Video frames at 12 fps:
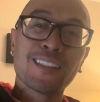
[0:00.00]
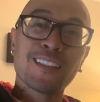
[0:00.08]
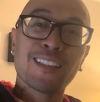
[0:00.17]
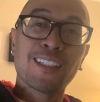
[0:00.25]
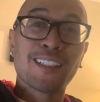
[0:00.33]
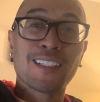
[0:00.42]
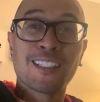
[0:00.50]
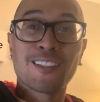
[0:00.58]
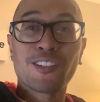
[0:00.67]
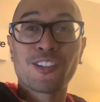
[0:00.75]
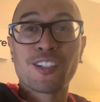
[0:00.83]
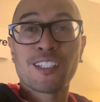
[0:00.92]
And we're
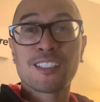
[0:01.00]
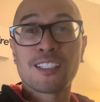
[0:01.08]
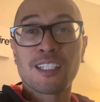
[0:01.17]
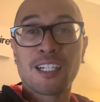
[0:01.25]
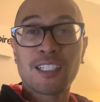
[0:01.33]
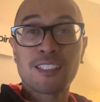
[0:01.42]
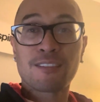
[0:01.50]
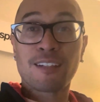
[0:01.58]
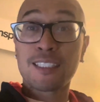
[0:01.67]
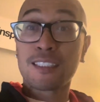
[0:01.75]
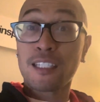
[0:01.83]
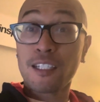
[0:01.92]
gonna end the night
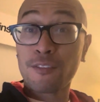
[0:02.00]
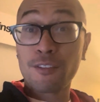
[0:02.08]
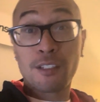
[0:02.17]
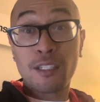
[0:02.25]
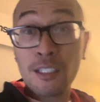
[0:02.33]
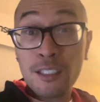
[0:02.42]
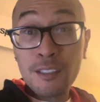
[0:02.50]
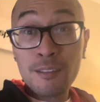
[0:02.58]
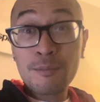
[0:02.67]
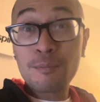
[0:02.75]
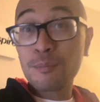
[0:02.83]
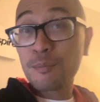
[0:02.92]
right there for
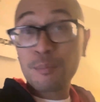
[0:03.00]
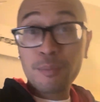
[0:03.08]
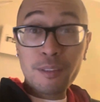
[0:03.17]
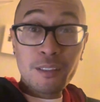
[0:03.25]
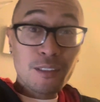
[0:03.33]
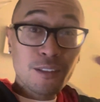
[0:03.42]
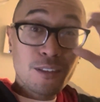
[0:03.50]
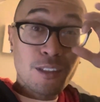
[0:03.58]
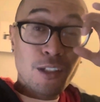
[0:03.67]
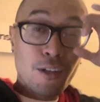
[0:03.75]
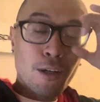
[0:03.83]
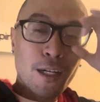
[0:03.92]
them. But you
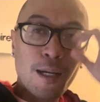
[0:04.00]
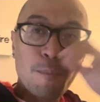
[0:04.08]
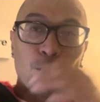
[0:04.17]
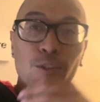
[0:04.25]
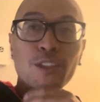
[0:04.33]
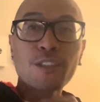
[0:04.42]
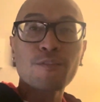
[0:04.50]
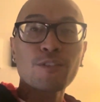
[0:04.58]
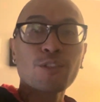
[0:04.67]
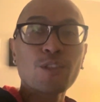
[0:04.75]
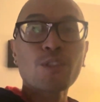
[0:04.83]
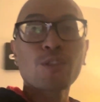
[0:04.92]
know, I got more stuff to
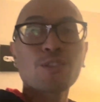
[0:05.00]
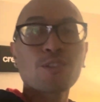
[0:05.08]
do.